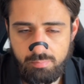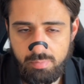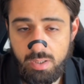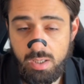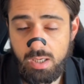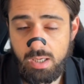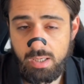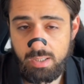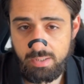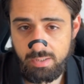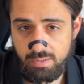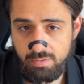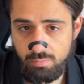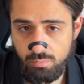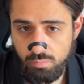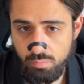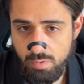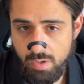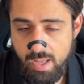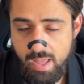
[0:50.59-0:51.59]
But
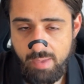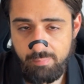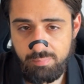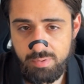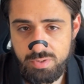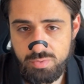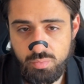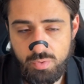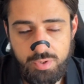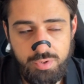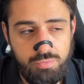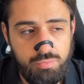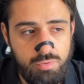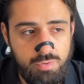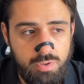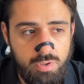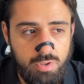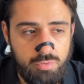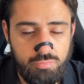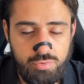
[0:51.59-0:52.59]
what happens when you're
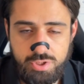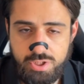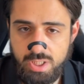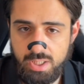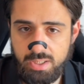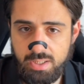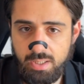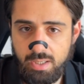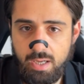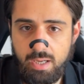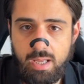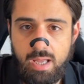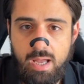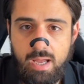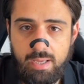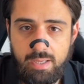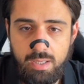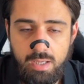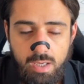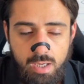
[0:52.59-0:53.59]
not rejecting a
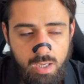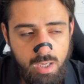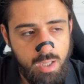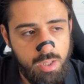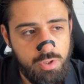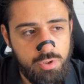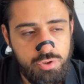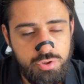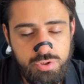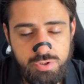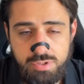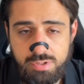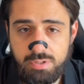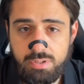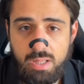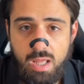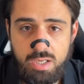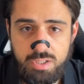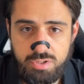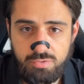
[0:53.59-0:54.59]
guy and you're just
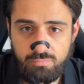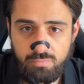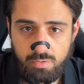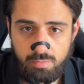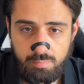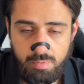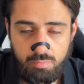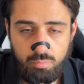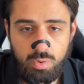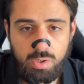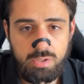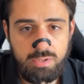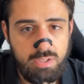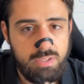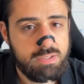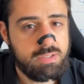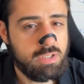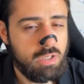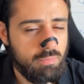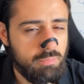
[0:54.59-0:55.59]
detaching from him? Well,
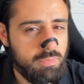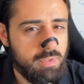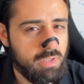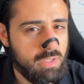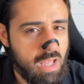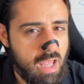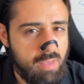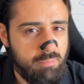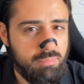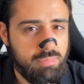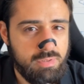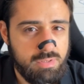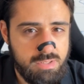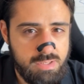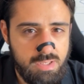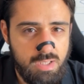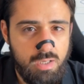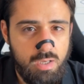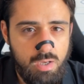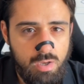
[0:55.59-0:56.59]
that something
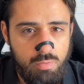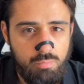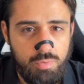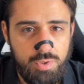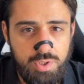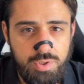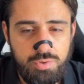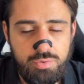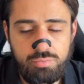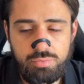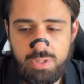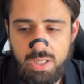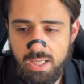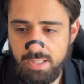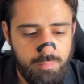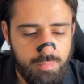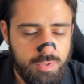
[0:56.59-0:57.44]
happens when you do that.